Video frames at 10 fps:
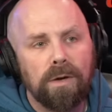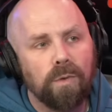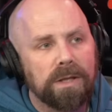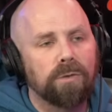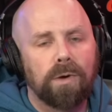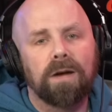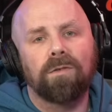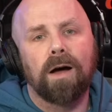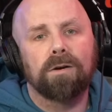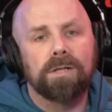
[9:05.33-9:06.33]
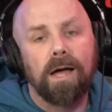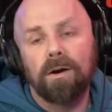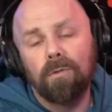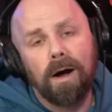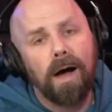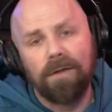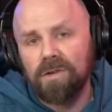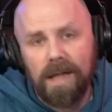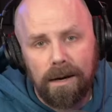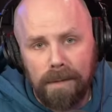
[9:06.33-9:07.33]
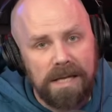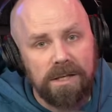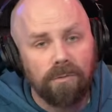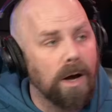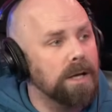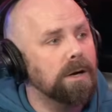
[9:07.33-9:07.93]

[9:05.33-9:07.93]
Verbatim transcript: with the Ring of Honor title. Well, after that amazing run,